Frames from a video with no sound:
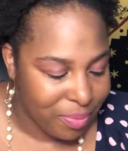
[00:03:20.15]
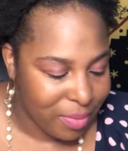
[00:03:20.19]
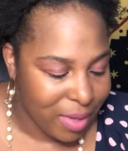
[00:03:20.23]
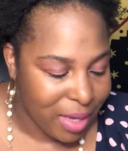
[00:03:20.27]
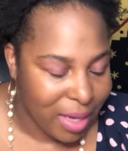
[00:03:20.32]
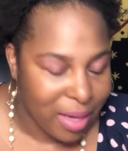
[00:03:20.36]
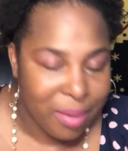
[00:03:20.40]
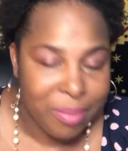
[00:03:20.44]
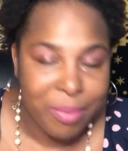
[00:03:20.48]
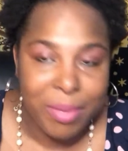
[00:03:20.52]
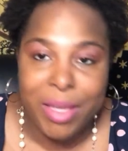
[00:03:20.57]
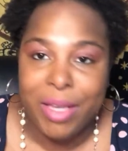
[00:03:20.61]
I
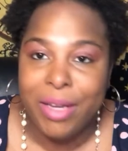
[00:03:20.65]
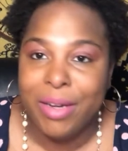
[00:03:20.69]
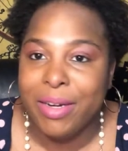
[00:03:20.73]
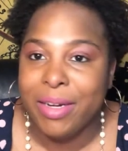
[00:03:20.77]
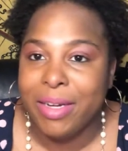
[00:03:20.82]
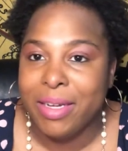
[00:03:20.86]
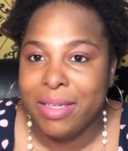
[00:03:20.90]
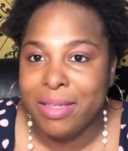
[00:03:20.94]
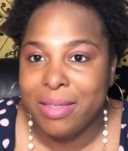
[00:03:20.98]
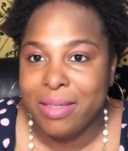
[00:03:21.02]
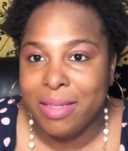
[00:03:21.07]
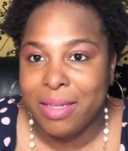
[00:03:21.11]
am
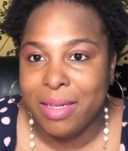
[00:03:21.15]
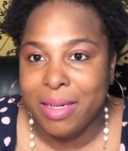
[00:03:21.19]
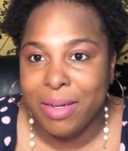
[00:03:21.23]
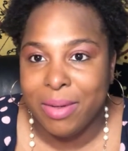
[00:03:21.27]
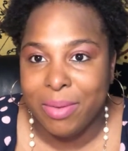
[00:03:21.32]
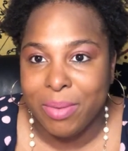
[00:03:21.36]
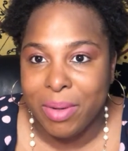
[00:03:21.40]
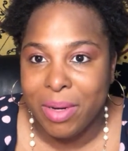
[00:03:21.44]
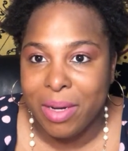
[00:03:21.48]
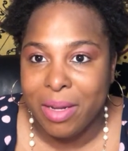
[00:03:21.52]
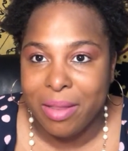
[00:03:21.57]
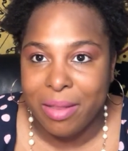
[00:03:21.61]
curious to hear
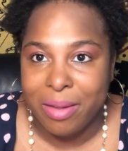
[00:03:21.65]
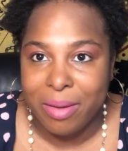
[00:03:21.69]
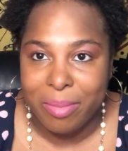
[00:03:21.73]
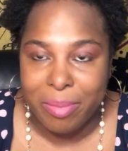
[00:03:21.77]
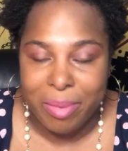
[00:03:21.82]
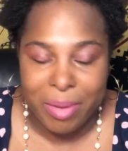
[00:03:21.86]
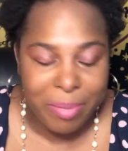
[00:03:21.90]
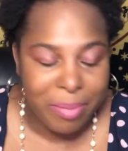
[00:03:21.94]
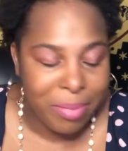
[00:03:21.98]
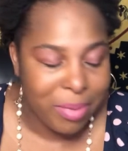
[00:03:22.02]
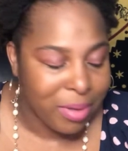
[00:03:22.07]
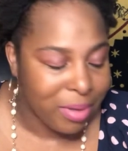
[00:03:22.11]
what other
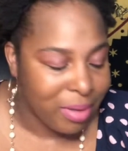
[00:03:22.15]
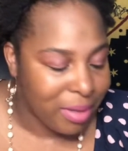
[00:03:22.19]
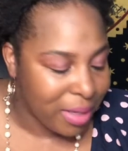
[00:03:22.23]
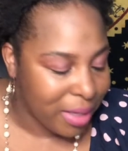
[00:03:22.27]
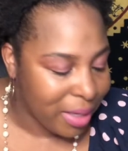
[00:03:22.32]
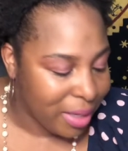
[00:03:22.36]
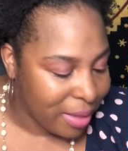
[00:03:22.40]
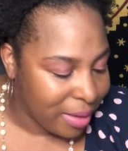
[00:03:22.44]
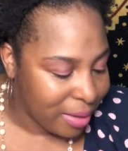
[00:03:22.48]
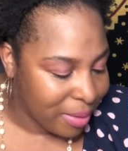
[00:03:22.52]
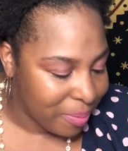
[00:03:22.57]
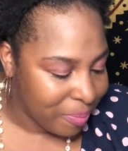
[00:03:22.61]
people
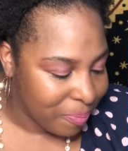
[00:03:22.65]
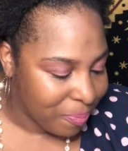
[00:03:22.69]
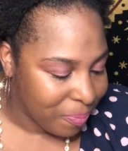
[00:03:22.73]
think.